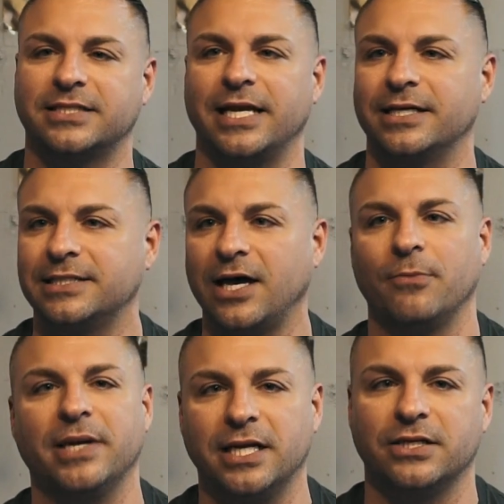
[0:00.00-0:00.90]
They didn't
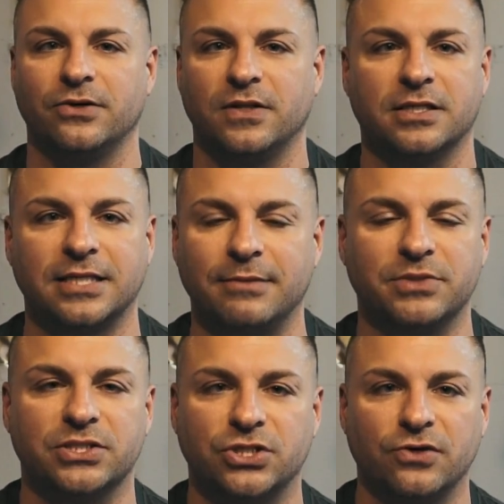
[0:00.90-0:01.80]
tell me to do this. I'm
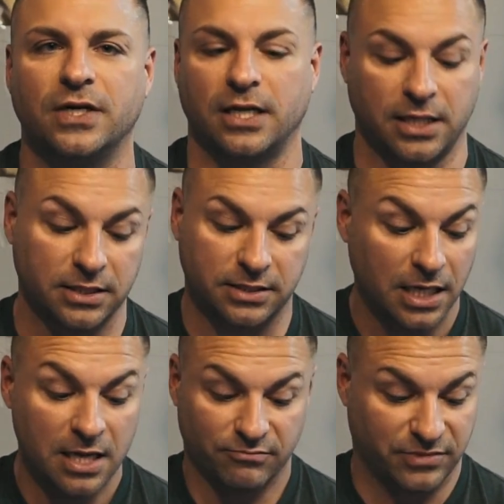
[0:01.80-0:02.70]
just doing it
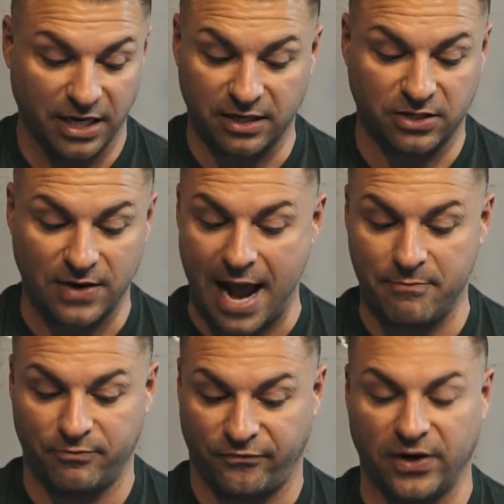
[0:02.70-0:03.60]
because their
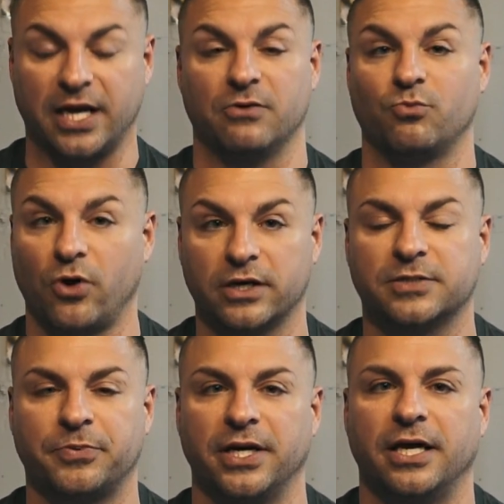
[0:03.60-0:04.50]
crap freaking
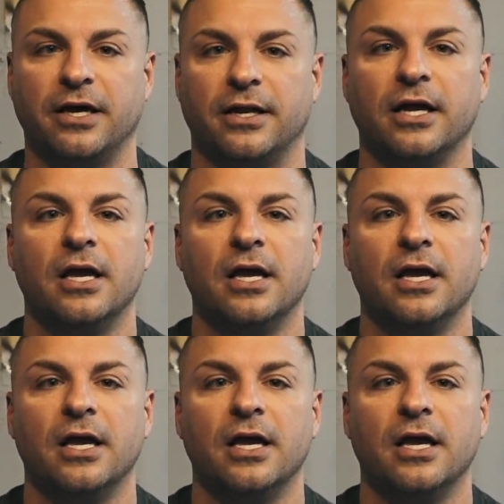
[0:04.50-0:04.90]
works pretty good.